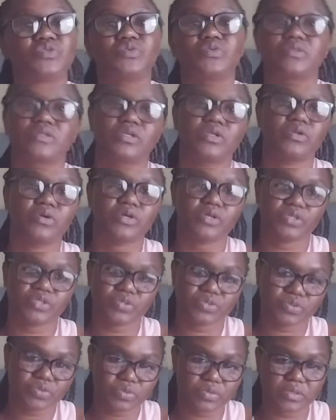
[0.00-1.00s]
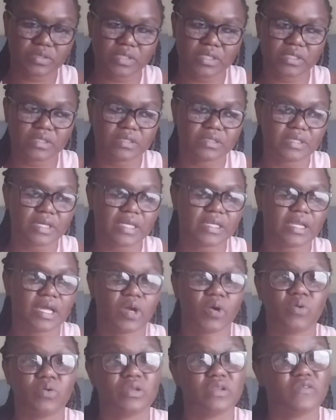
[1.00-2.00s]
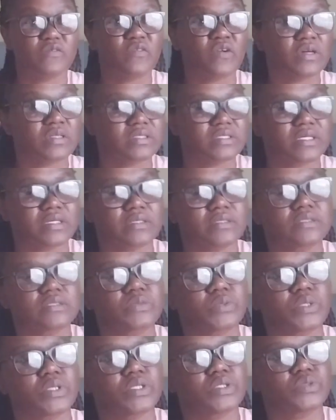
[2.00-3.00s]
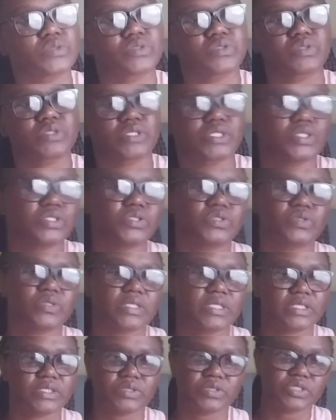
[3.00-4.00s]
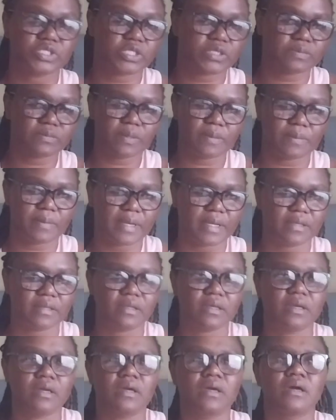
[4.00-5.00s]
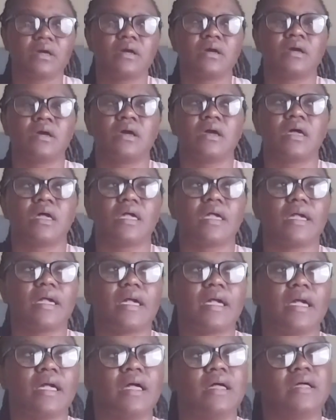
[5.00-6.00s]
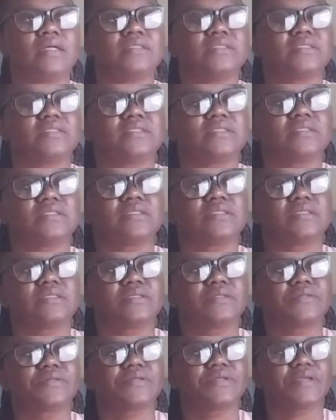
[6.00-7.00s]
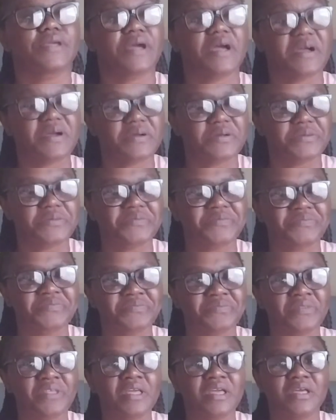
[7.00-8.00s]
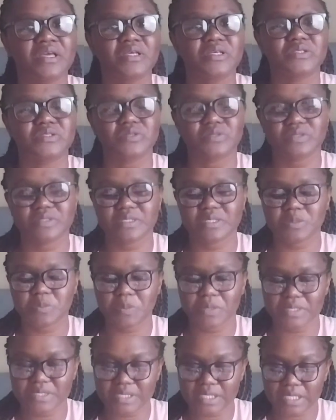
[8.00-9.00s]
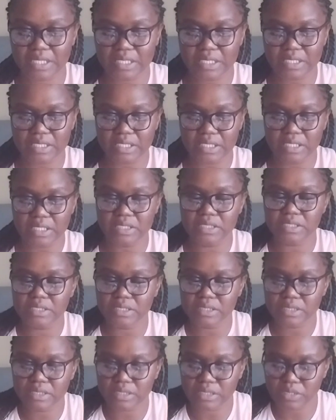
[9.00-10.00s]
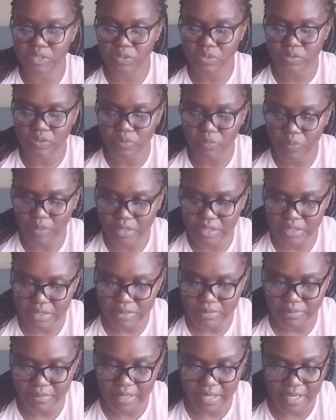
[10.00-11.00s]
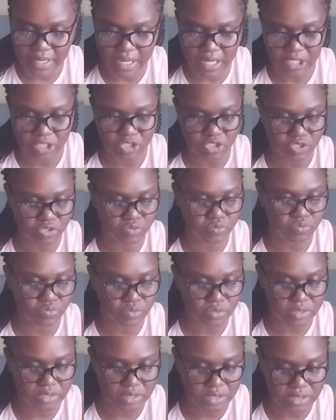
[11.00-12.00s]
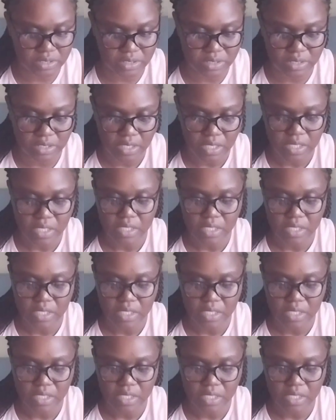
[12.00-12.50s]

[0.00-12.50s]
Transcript: took the longest route, and that I only found out when it was already too late to change my mind. And yeah, so that's basically it. This was my hygiene routine.